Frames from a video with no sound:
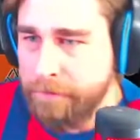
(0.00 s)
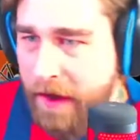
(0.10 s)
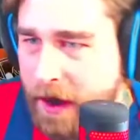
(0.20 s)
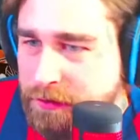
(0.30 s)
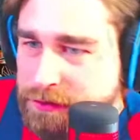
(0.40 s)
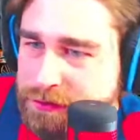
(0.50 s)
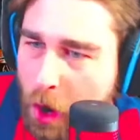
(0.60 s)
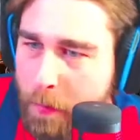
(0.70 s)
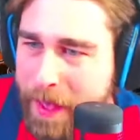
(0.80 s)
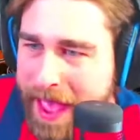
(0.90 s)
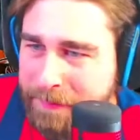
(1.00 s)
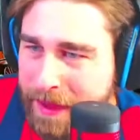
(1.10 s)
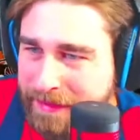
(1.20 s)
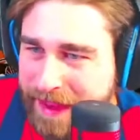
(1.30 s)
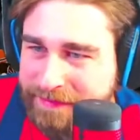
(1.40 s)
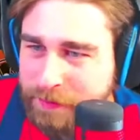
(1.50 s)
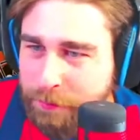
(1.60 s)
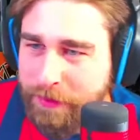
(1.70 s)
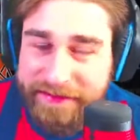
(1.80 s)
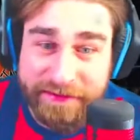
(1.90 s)
Fire so bad, my guy still
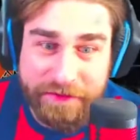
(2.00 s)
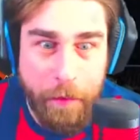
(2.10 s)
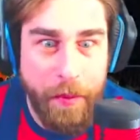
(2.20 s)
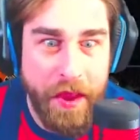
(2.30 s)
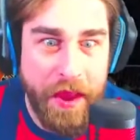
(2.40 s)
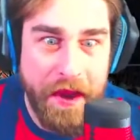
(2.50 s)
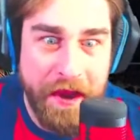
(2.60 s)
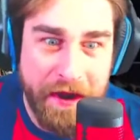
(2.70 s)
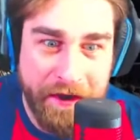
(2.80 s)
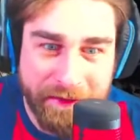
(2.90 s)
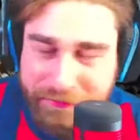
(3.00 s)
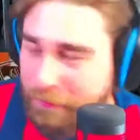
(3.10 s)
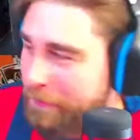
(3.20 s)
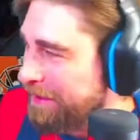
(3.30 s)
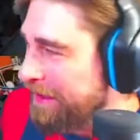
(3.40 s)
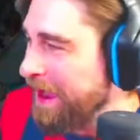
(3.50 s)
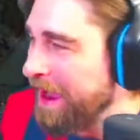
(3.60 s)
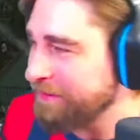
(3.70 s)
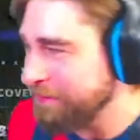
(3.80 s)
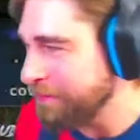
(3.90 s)
plays as the Bears. Oh my
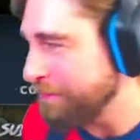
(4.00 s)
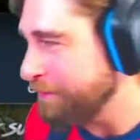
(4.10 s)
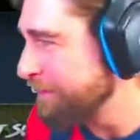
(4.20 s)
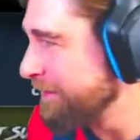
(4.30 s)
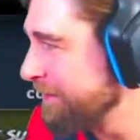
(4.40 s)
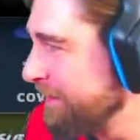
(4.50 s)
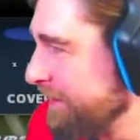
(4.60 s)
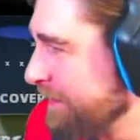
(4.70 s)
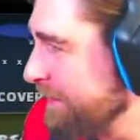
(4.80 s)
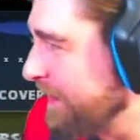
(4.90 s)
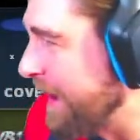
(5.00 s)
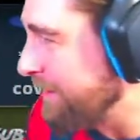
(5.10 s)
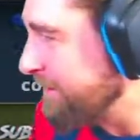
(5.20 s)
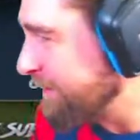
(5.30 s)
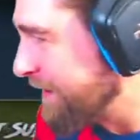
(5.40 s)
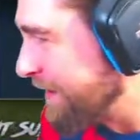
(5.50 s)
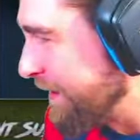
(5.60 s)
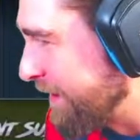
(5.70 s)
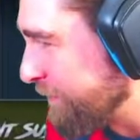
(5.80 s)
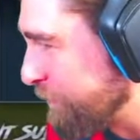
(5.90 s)
gosh, dude. Guys, it
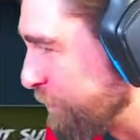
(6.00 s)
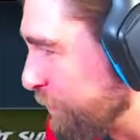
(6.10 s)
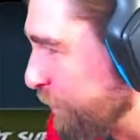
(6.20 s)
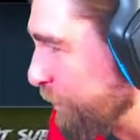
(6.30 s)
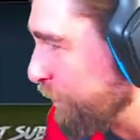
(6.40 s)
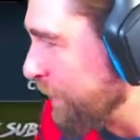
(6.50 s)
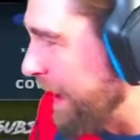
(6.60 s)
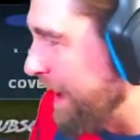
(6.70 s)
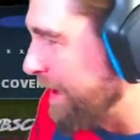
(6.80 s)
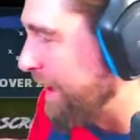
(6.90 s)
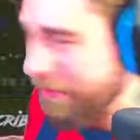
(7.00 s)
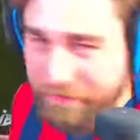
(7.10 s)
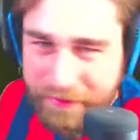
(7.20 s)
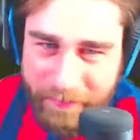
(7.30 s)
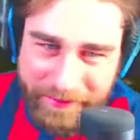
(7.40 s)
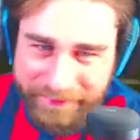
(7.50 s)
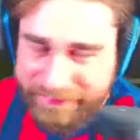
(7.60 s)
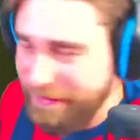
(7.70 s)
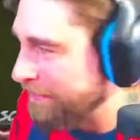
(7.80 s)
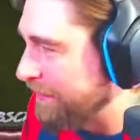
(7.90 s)
is true. I, I love the
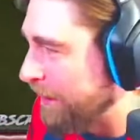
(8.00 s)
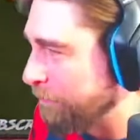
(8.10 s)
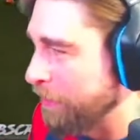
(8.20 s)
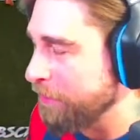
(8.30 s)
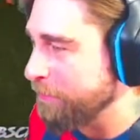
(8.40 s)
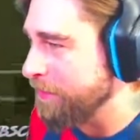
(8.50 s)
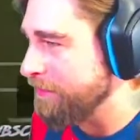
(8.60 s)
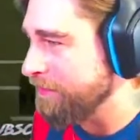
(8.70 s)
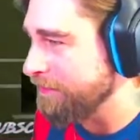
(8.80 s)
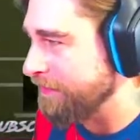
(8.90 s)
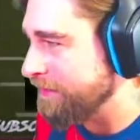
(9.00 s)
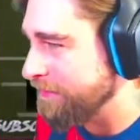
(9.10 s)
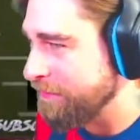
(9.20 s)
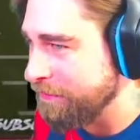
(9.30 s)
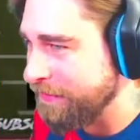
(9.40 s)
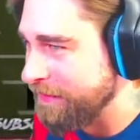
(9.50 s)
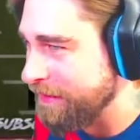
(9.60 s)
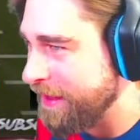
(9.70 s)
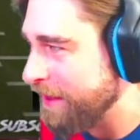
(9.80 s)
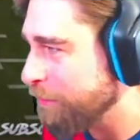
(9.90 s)
Bears. I, I, part of me, you know, it's like you
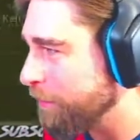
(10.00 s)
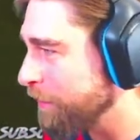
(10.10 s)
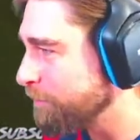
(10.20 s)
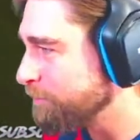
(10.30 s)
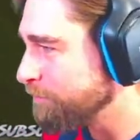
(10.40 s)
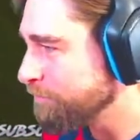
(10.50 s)
can't quit them.